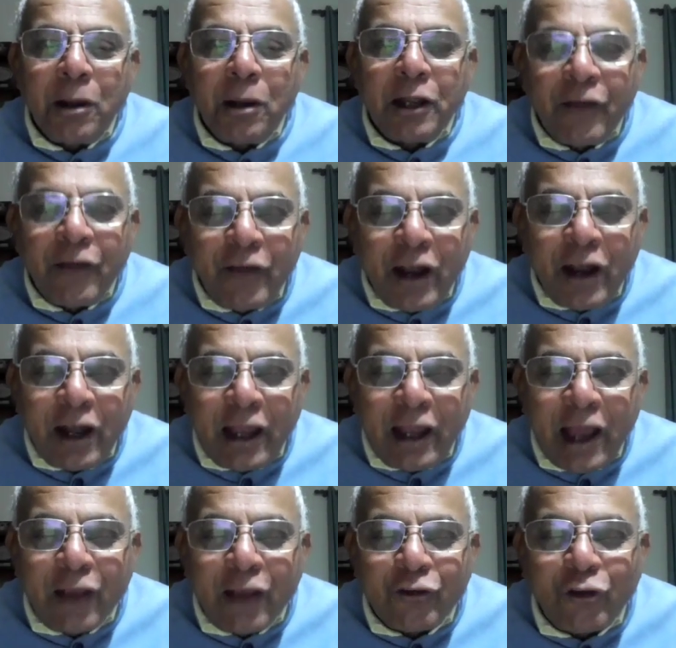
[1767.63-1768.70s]
But
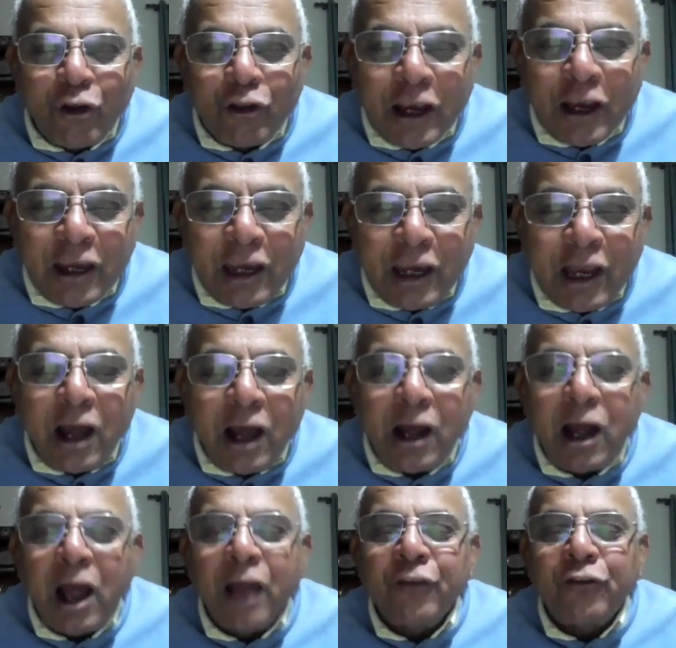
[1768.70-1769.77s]
definitely I saw the
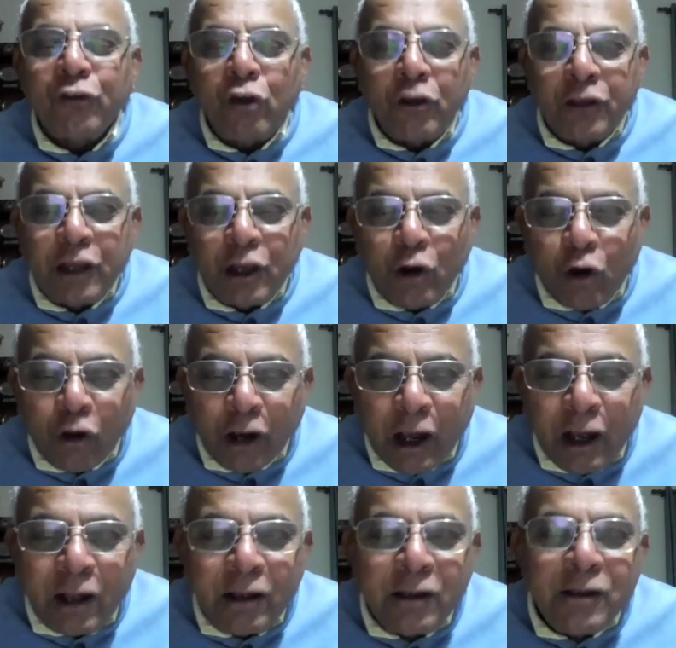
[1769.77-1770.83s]
Kia, I saw the
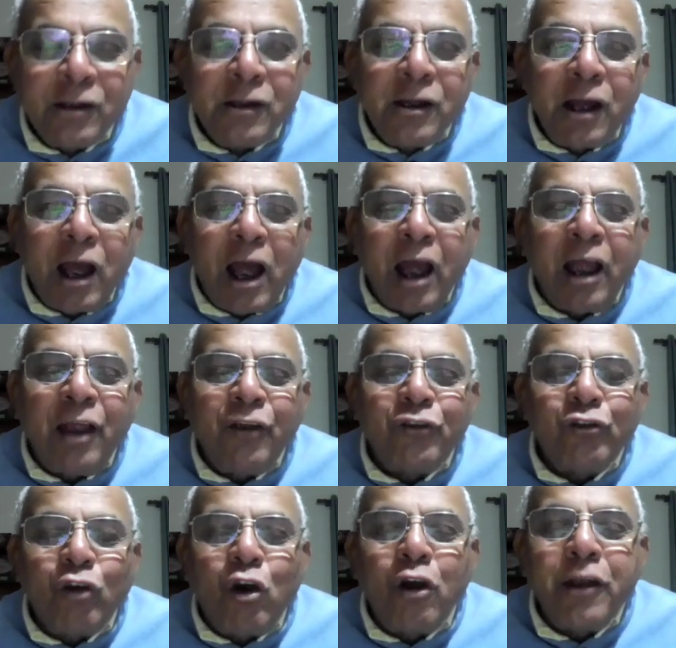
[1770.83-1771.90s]
Aura, I
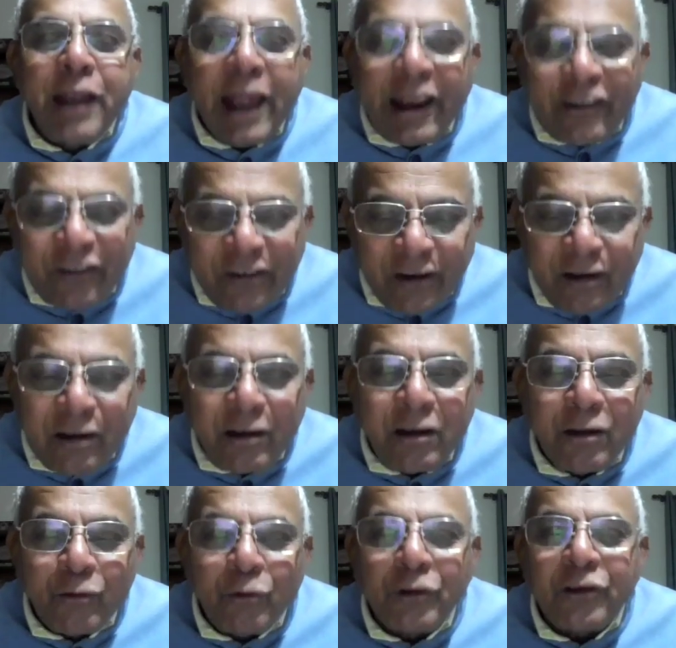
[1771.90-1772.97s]
saw
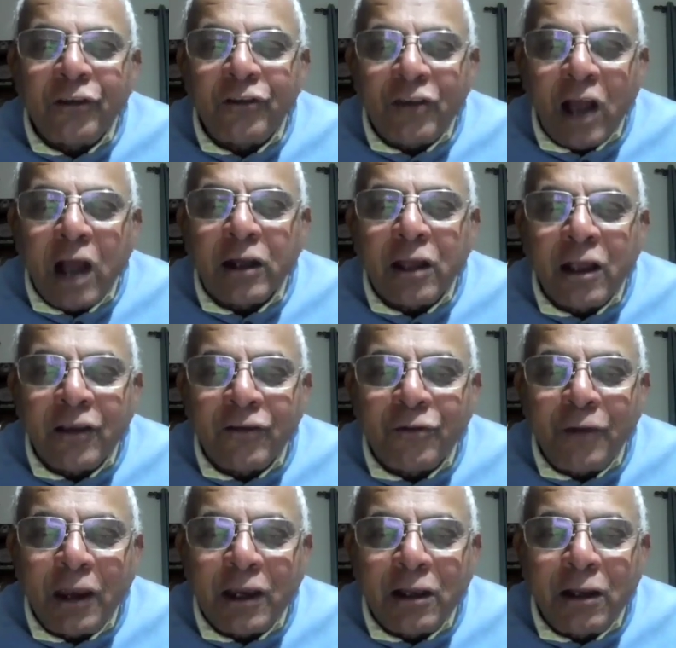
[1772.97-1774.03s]
Nexon, which is
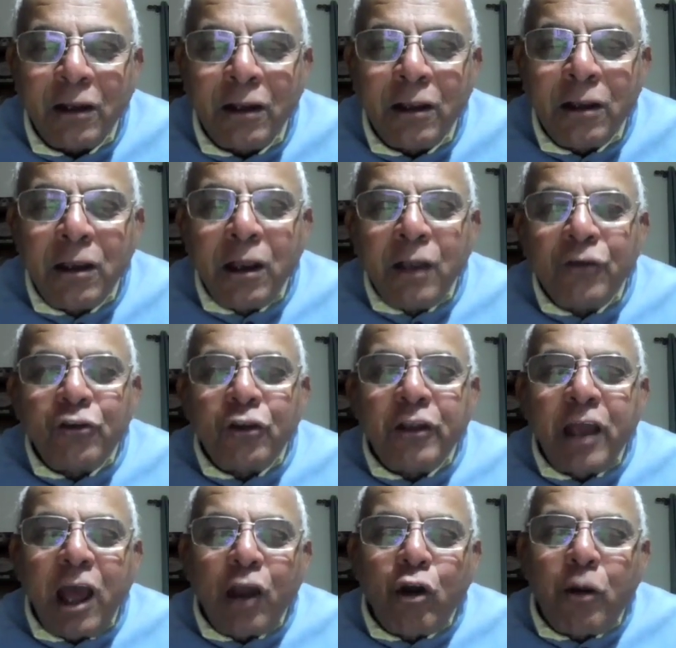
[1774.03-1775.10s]
Tata's vehicle. So
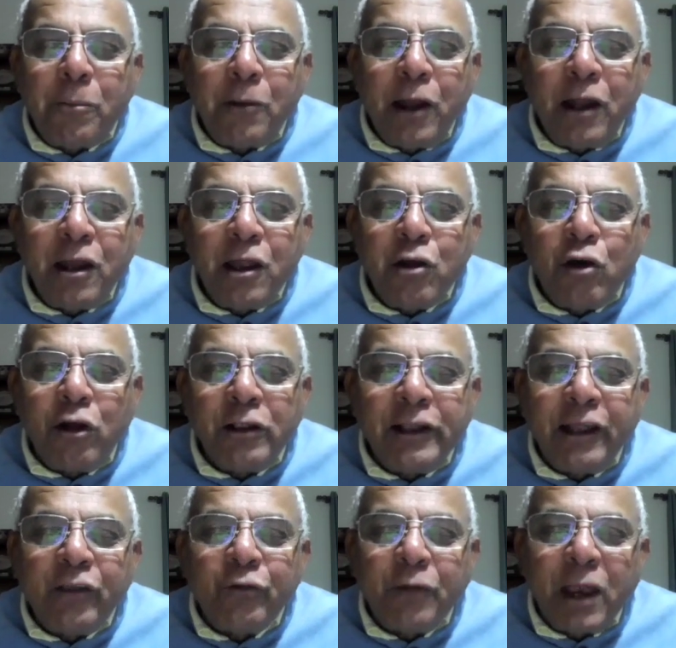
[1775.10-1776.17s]
they are operating all
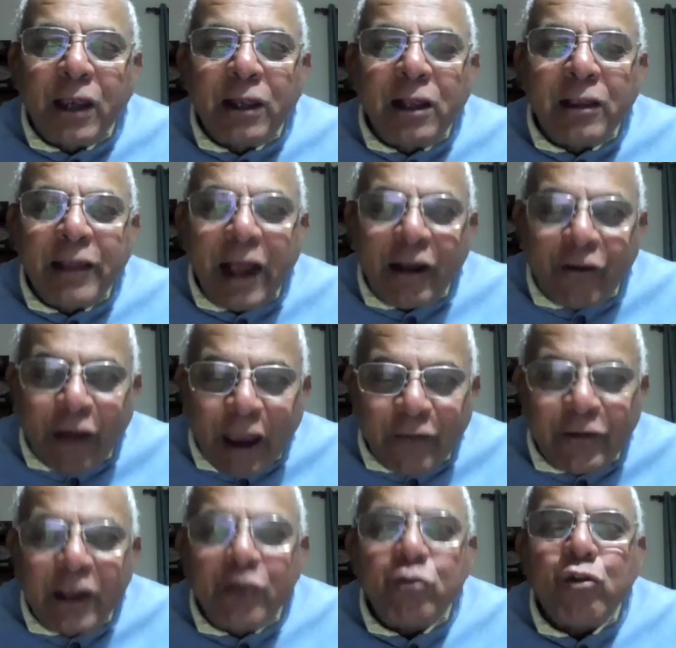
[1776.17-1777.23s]
these vehicles. They are
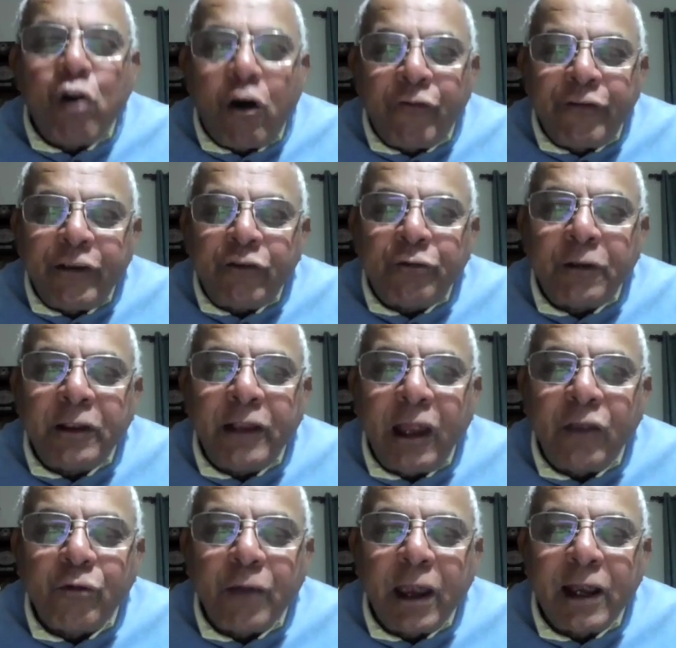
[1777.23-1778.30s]
driving to office with
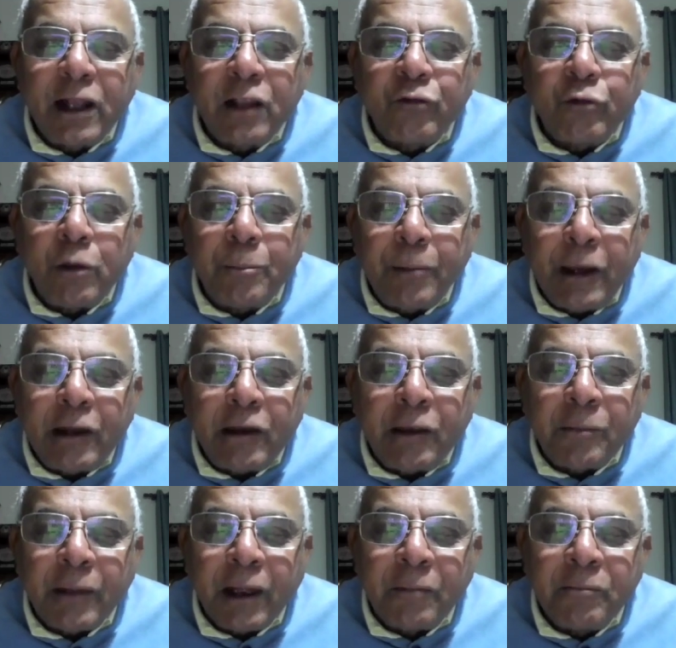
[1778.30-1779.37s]
these vehicles for
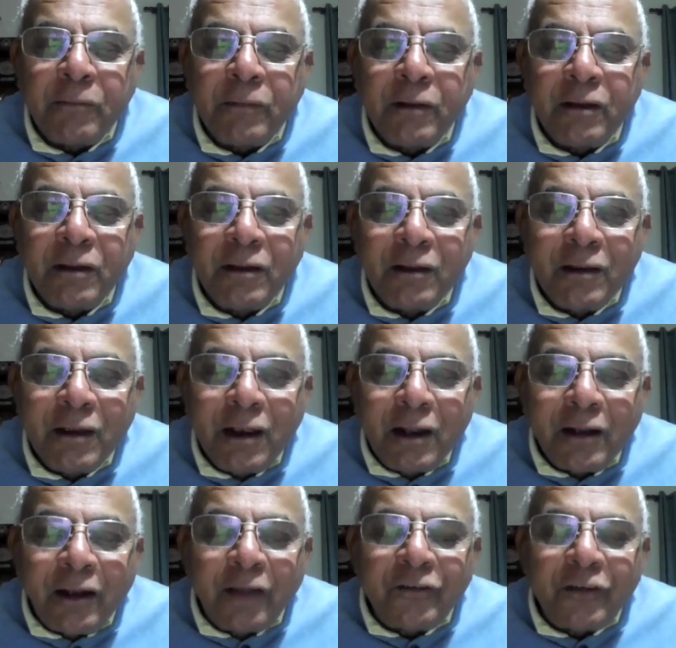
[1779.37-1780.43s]
PT, ma'am.
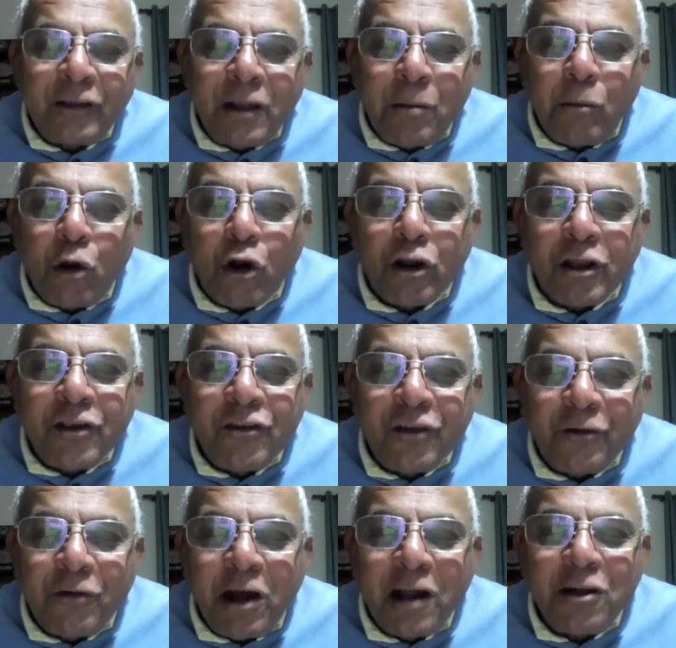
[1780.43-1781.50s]
This is the modern
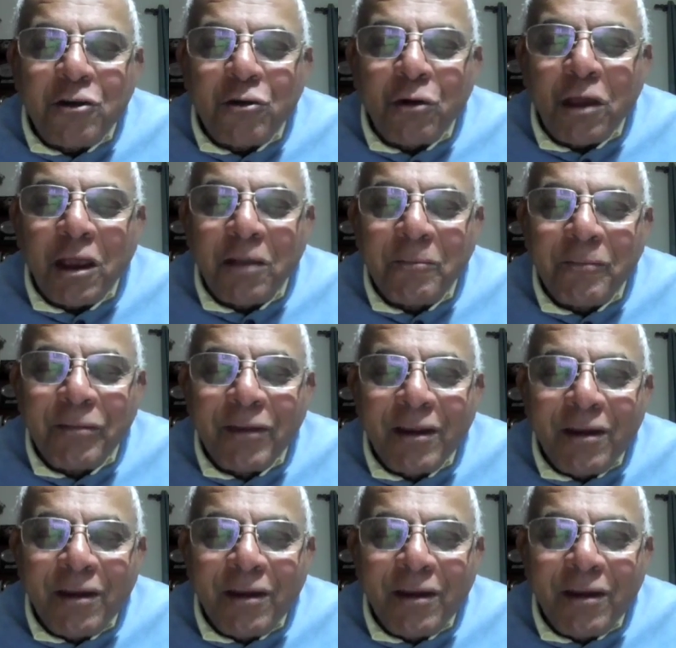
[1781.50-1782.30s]
Jawan today.